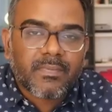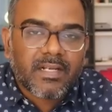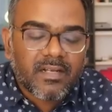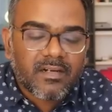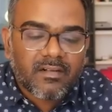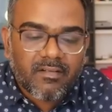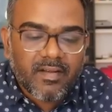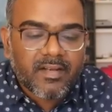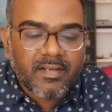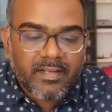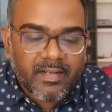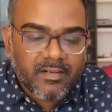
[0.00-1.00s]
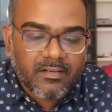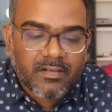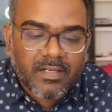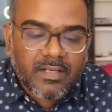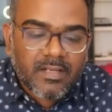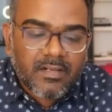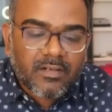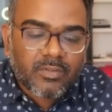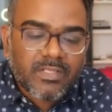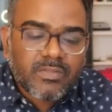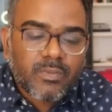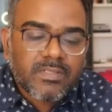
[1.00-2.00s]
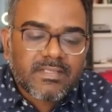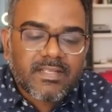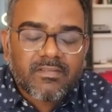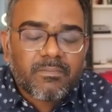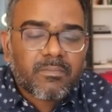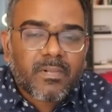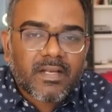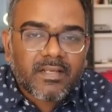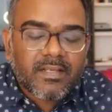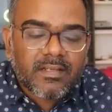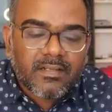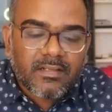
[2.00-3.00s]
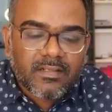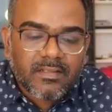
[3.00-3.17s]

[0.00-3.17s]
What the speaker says: clear trend indicator. Now, this was developed by